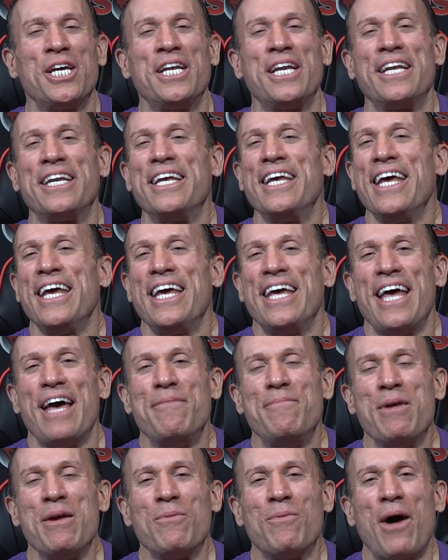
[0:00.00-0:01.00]
and. And
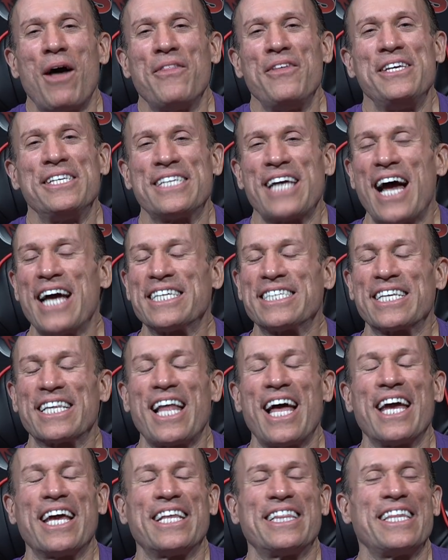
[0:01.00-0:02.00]
meanwhile, these guys are
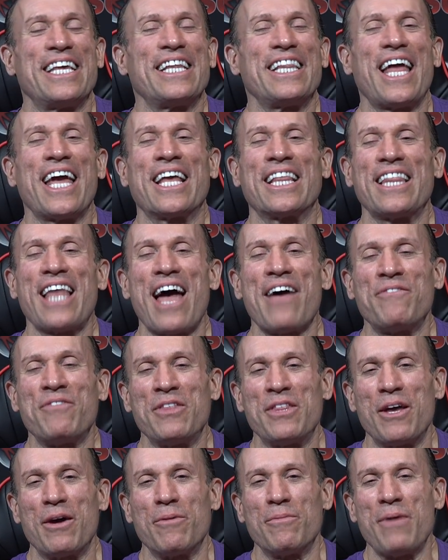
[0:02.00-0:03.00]
like, they're like laughing
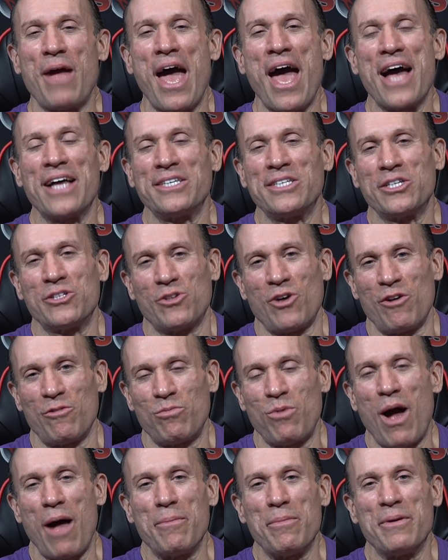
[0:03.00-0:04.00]
their asses off
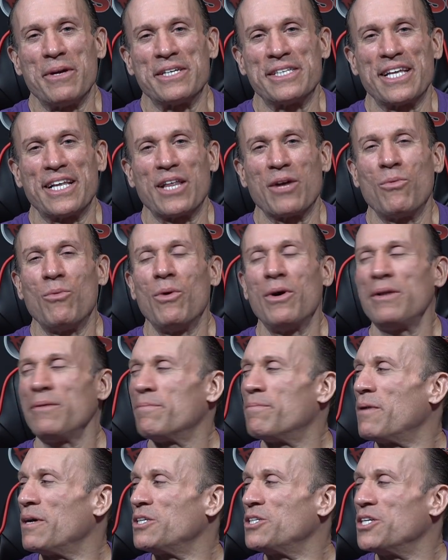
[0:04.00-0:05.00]
probably because they're like, what a
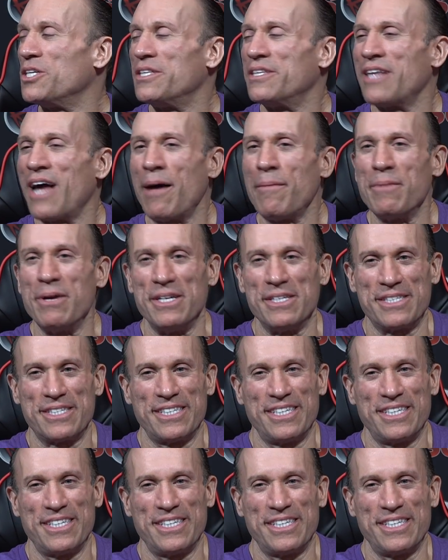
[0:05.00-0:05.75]
oh, bunch of dummies. Ago,